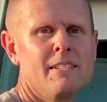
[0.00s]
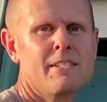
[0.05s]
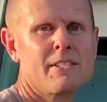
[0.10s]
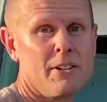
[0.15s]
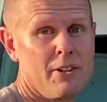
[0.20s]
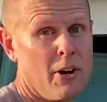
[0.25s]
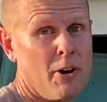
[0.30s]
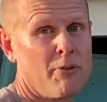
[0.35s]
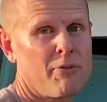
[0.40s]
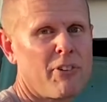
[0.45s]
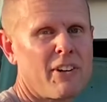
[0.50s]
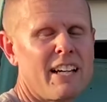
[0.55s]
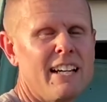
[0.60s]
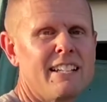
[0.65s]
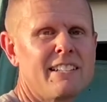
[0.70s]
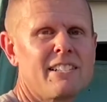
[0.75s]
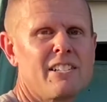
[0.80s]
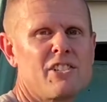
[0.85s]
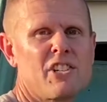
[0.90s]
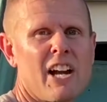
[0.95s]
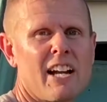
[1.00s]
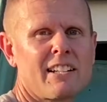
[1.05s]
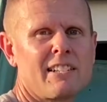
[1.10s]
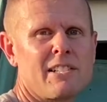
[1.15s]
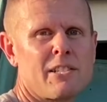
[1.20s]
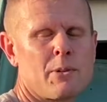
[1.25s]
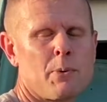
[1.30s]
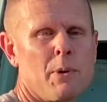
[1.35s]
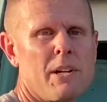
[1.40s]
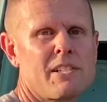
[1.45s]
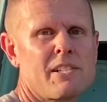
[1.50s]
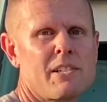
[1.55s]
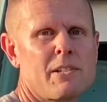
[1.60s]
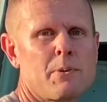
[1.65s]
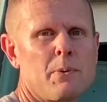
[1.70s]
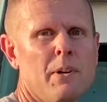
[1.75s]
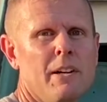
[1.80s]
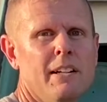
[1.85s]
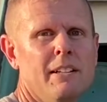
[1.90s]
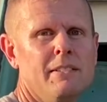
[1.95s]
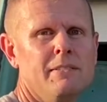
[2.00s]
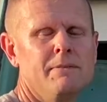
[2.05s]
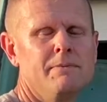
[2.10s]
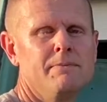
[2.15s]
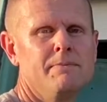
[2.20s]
So don't forget to check the switch as well.